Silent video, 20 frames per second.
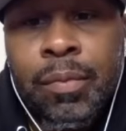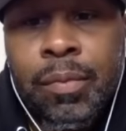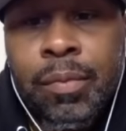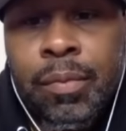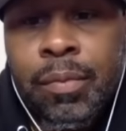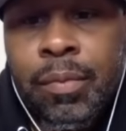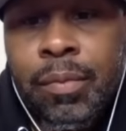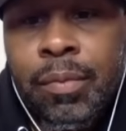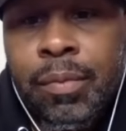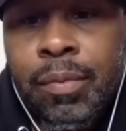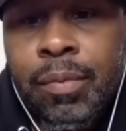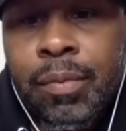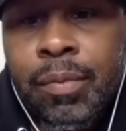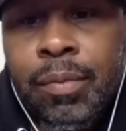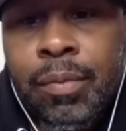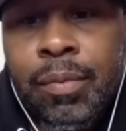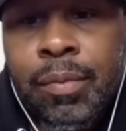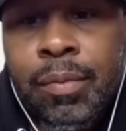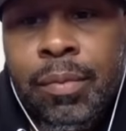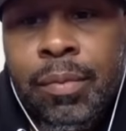
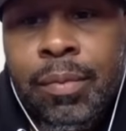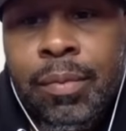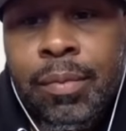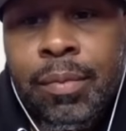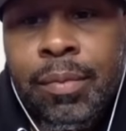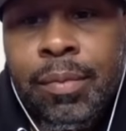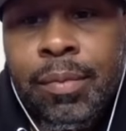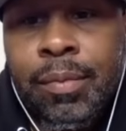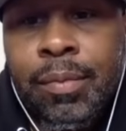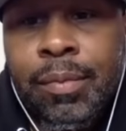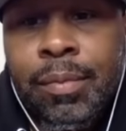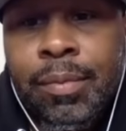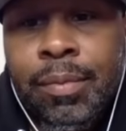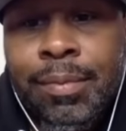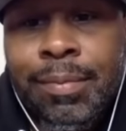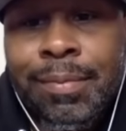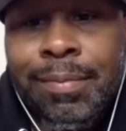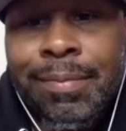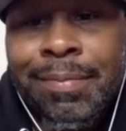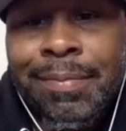
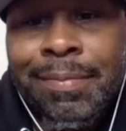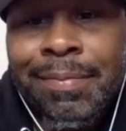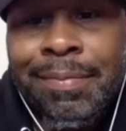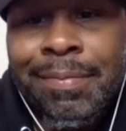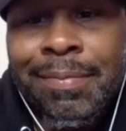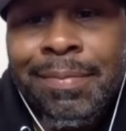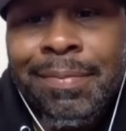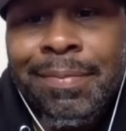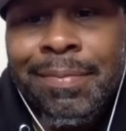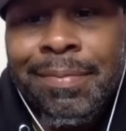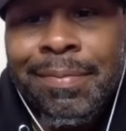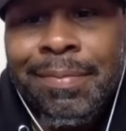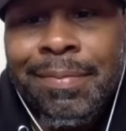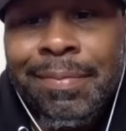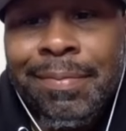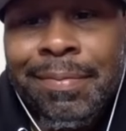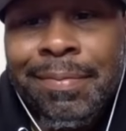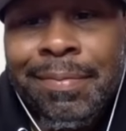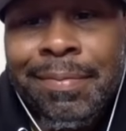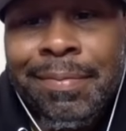
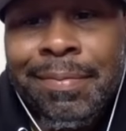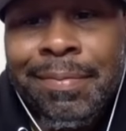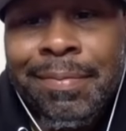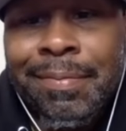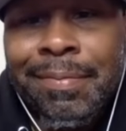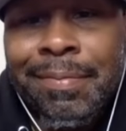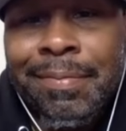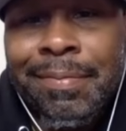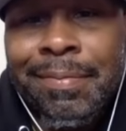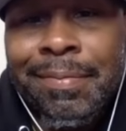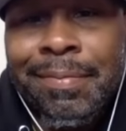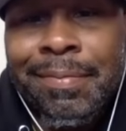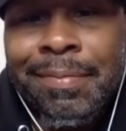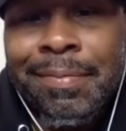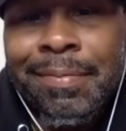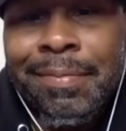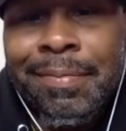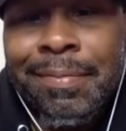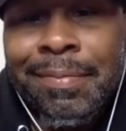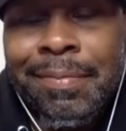
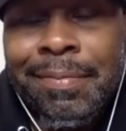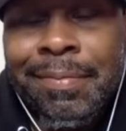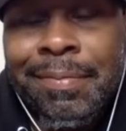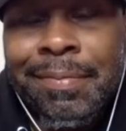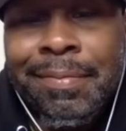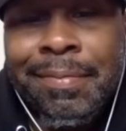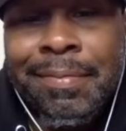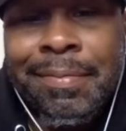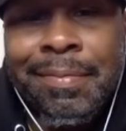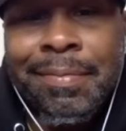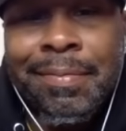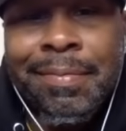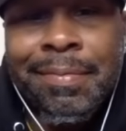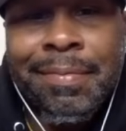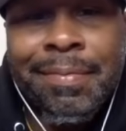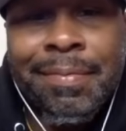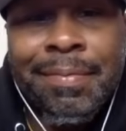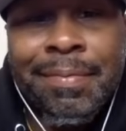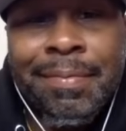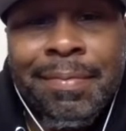
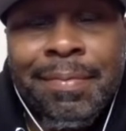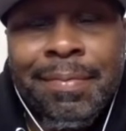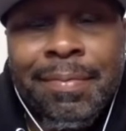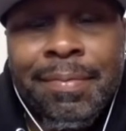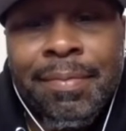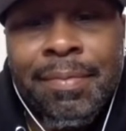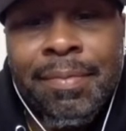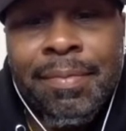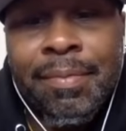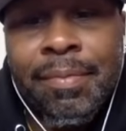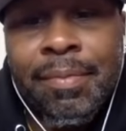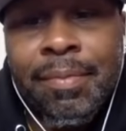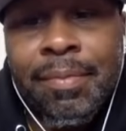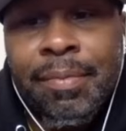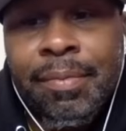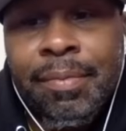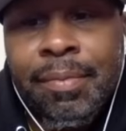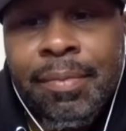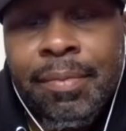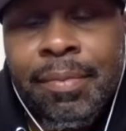
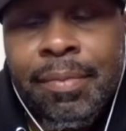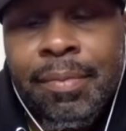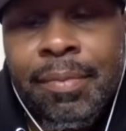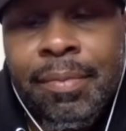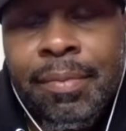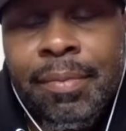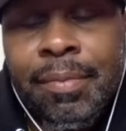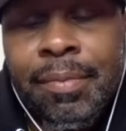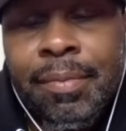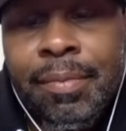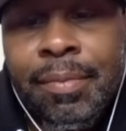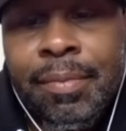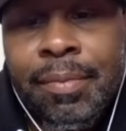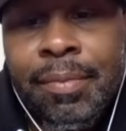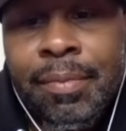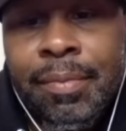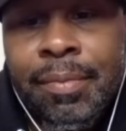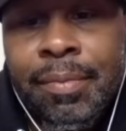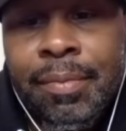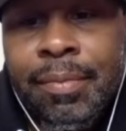
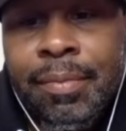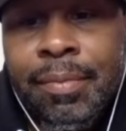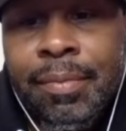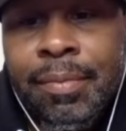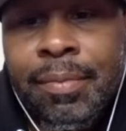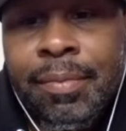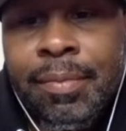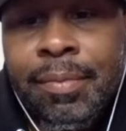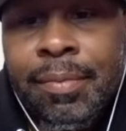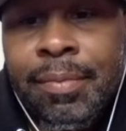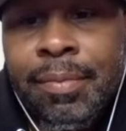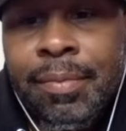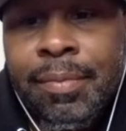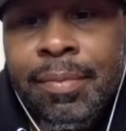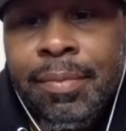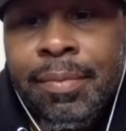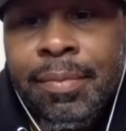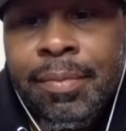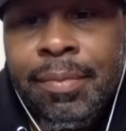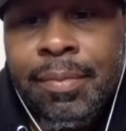(not speaking)